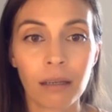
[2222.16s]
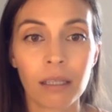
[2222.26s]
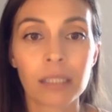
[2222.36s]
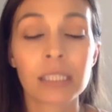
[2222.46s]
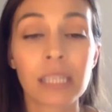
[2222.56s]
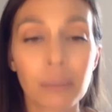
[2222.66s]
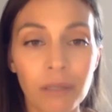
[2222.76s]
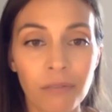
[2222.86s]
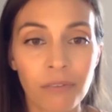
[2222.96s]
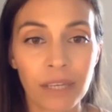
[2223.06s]
sit
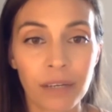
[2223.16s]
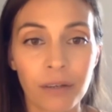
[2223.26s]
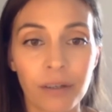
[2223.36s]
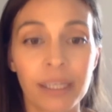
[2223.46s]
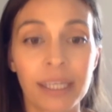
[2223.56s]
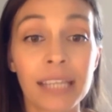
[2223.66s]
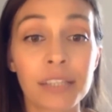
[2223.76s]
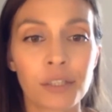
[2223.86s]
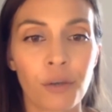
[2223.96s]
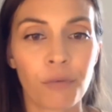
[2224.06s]
with fear, get
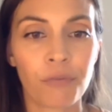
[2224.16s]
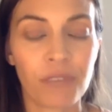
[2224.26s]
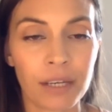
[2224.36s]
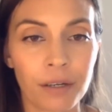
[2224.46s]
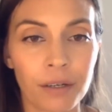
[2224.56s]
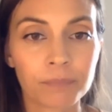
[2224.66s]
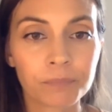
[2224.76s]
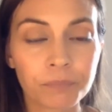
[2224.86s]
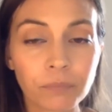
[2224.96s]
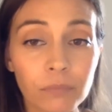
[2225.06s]
to know fear,
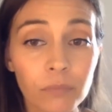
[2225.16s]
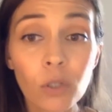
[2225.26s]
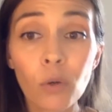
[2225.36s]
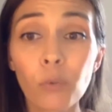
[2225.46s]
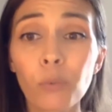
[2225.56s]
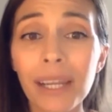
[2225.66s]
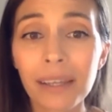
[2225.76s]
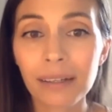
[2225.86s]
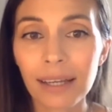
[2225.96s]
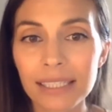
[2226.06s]

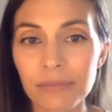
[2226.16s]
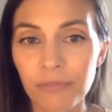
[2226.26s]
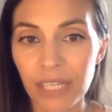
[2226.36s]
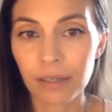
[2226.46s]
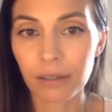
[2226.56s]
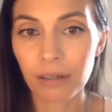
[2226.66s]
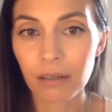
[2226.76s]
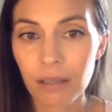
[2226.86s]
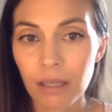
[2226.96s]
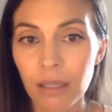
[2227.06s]
recognize fear,
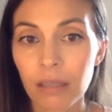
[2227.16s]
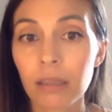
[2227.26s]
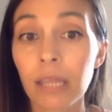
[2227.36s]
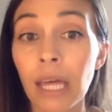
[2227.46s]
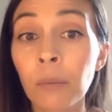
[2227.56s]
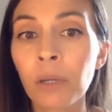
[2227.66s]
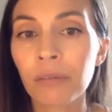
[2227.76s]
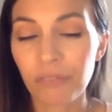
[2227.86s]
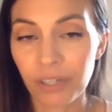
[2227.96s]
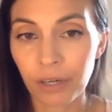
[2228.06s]
then when
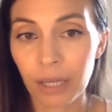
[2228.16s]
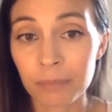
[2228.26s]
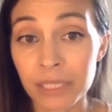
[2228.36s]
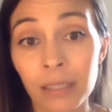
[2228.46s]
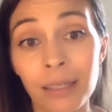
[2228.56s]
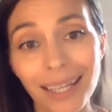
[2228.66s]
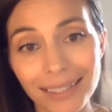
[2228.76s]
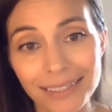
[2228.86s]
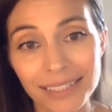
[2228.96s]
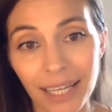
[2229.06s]
fear comes in
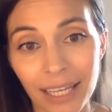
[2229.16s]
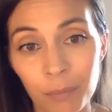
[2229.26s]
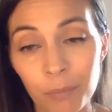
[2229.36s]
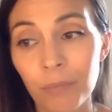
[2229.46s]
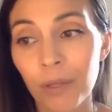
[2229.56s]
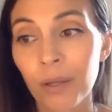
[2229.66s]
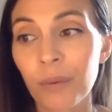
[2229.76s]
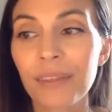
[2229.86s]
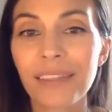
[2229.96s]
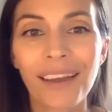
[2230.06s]
next time,
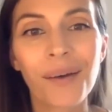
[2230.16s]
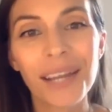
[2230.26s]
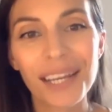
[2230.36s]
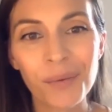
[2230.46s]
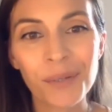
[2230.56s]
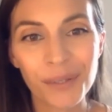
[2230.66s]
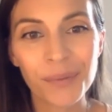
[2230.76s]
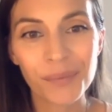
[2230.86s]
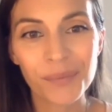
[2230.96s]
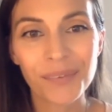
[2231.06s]
we think, oh, I know
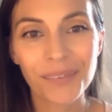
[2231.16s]
you.